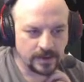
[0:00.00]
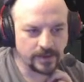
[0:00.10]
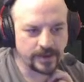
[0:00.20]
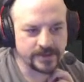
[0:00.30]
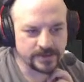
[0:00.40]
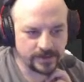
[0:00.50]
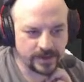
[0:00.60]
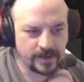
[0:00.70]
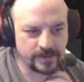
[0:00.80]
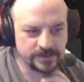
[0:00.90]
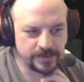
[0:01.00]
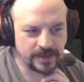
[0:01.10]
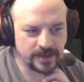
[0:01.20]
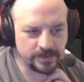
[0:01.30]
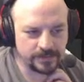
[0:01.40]
Okay, so now it's
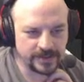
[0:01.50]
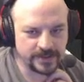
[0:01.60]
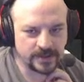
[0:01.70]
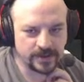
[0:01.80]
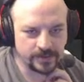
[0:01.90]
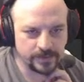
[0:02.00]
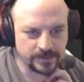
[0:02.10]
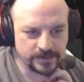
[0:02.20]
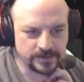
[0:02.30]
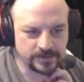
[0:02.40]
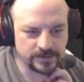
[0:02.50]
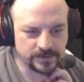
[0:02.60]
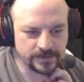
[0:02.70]
picking up these other ones,